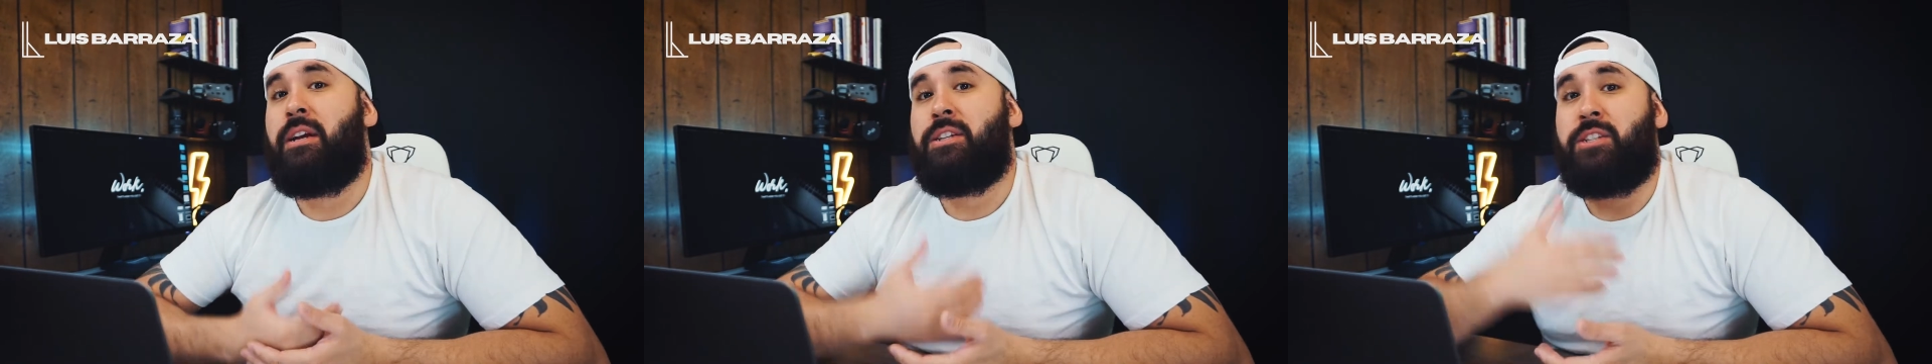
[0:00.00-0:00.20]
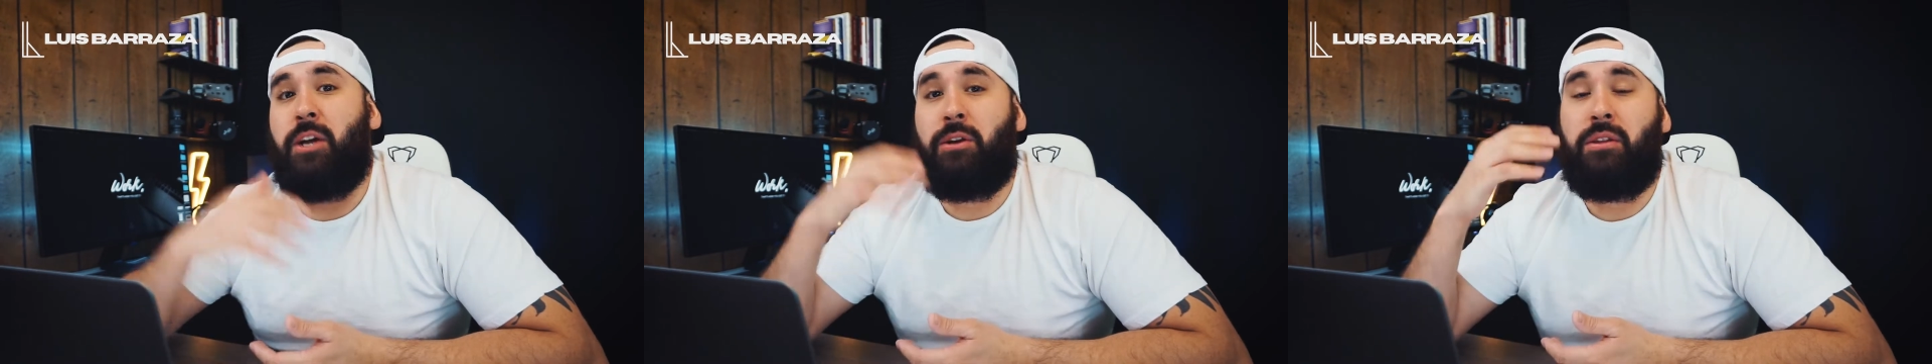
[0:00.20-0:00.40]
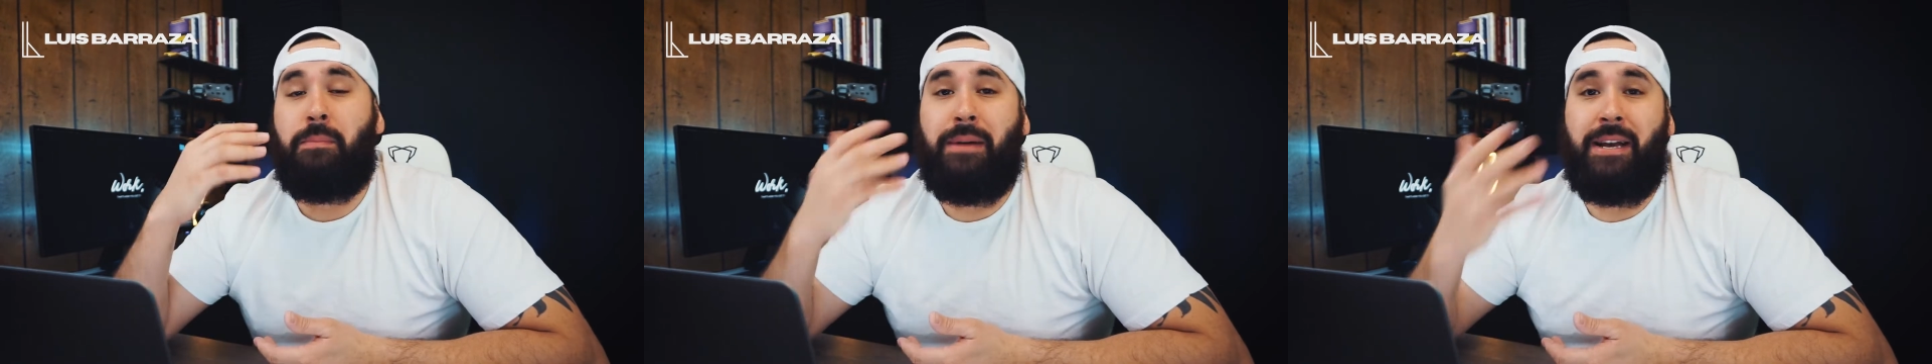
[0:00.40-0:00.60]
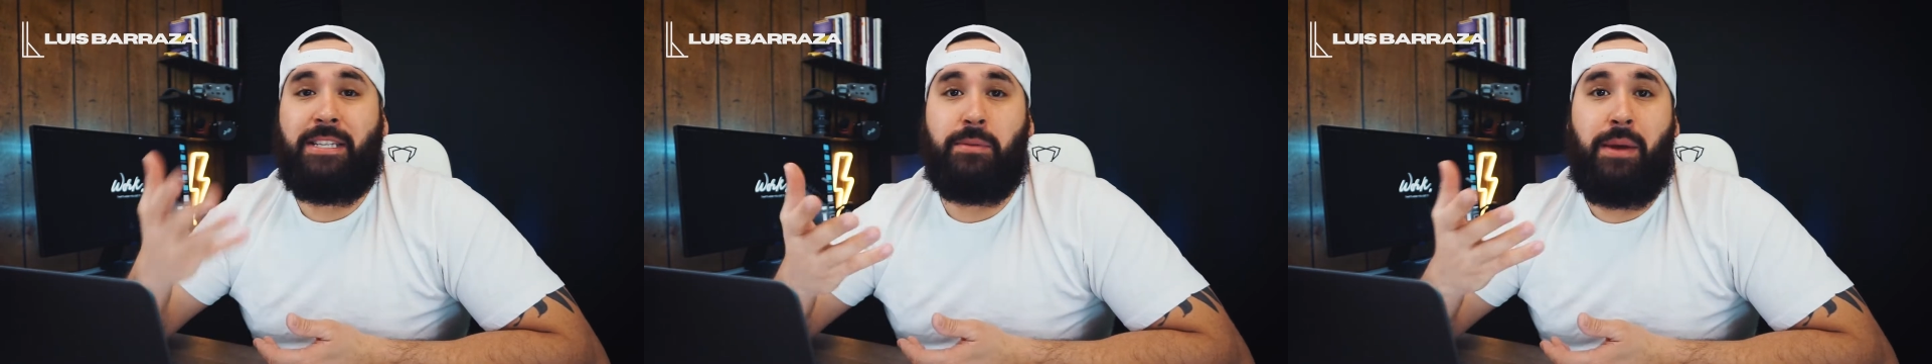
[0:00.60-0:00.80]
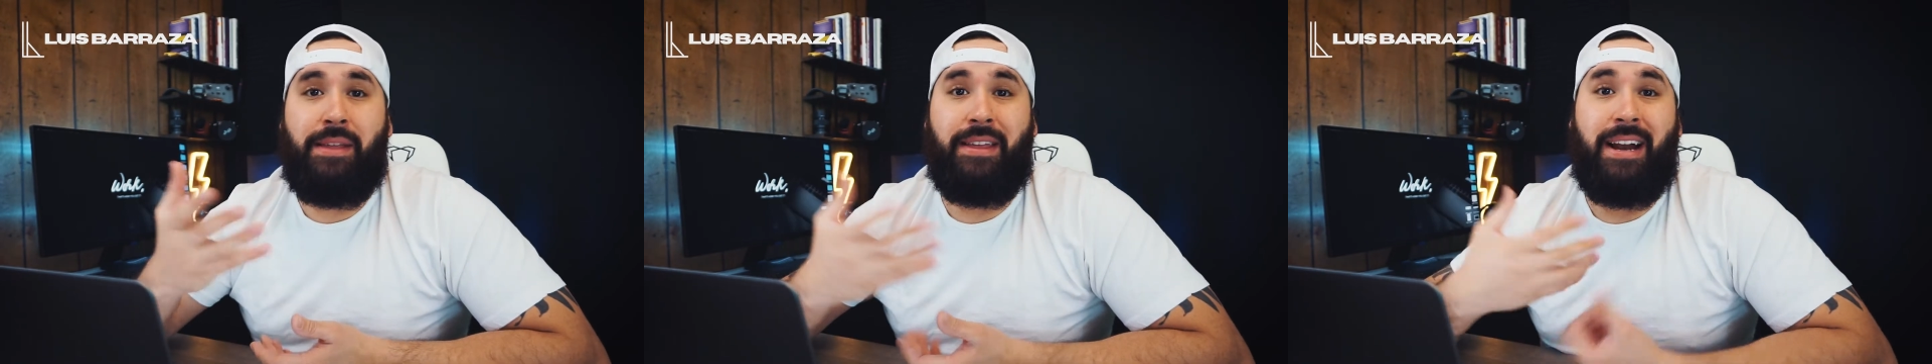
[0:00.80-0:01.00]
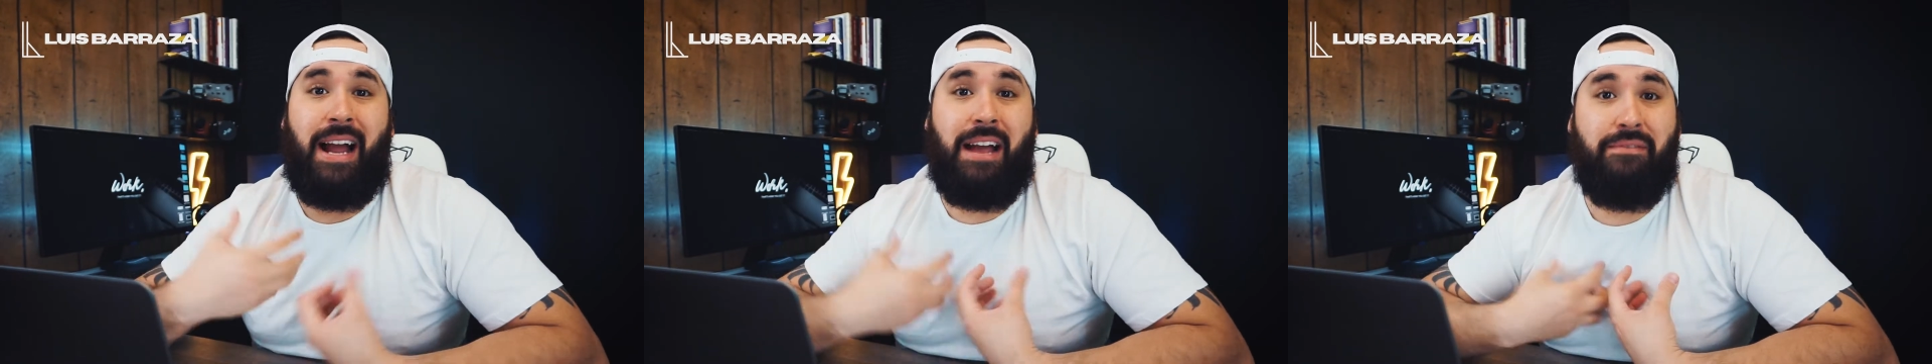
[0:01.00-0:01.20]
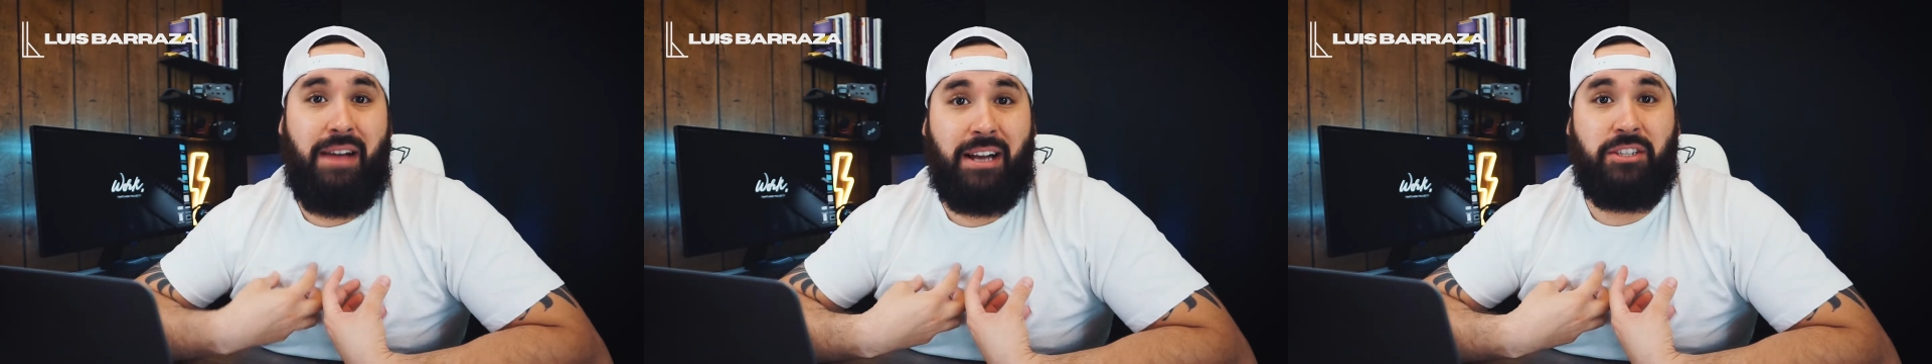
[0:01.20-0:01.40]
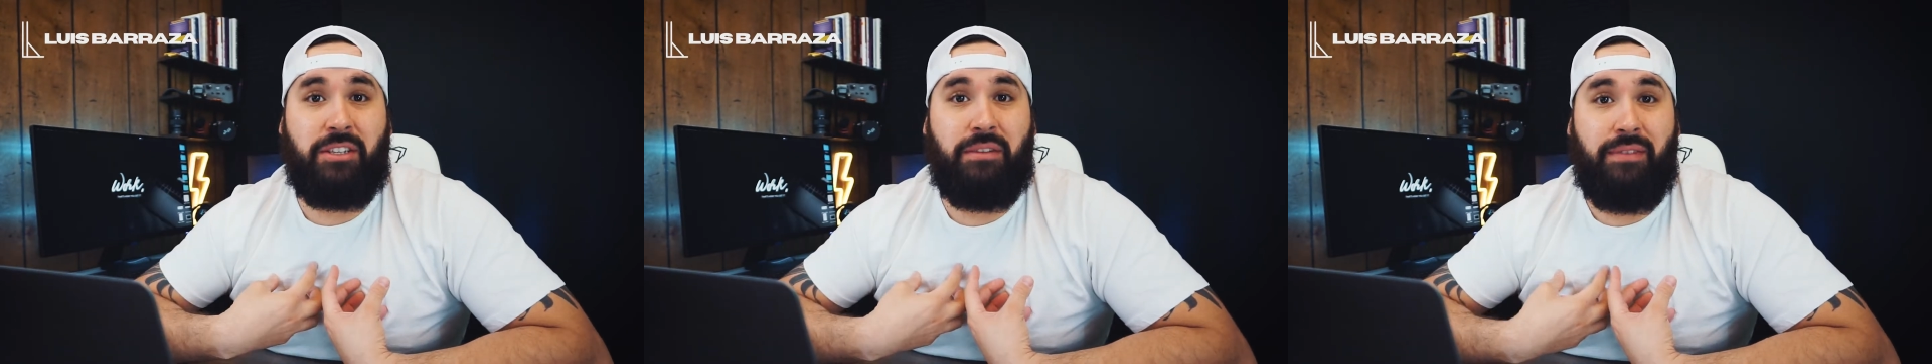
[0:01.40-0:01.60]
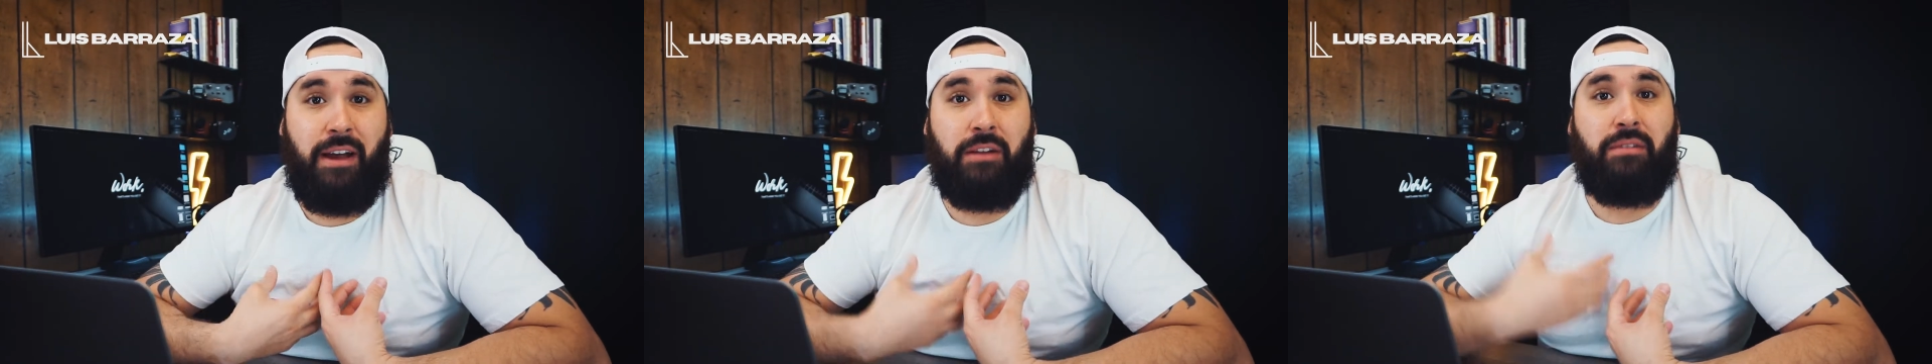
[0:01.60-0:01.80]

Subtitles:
So the best way that I have actually found